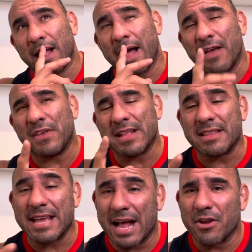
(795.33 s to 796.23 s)
I think that
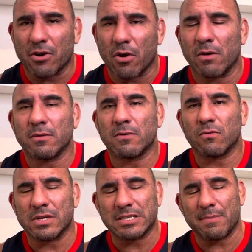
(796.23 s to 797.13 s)
the other girl
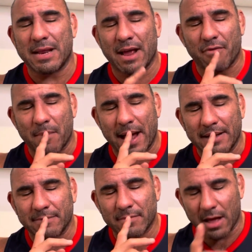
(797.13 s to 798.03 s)
was submitting
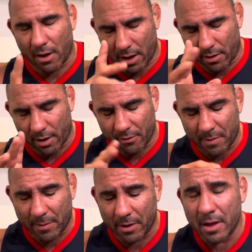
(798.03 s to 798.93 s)
everybody. I'll
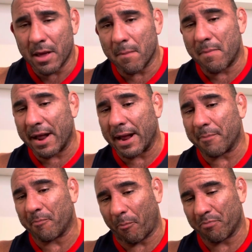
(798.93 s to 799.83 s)
remember.
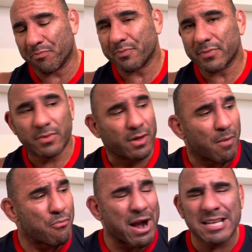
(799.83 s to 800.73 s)
But
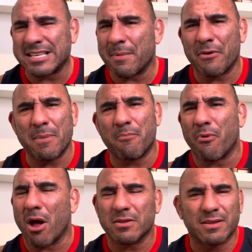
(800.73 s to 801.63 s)
Brianna St. Marie
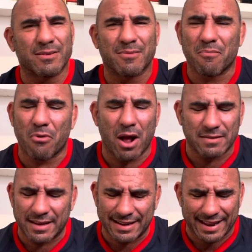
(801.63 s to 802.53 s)

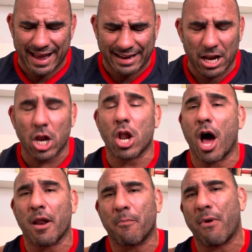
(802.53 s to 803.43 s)
brought in like a
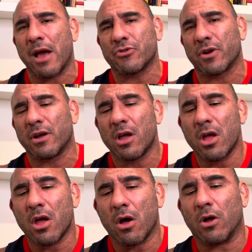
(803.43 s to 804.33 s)
lot of pressure
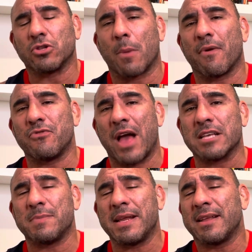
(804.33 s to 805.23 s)
on top of
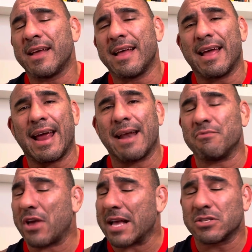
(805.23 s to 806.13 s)
Jasmine,
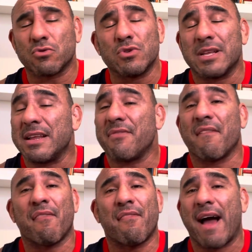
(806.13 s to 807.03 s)
and Jazz couldn't
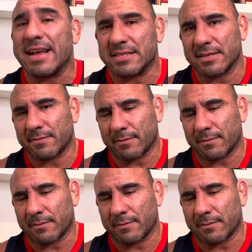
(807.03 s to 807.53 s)
even fight.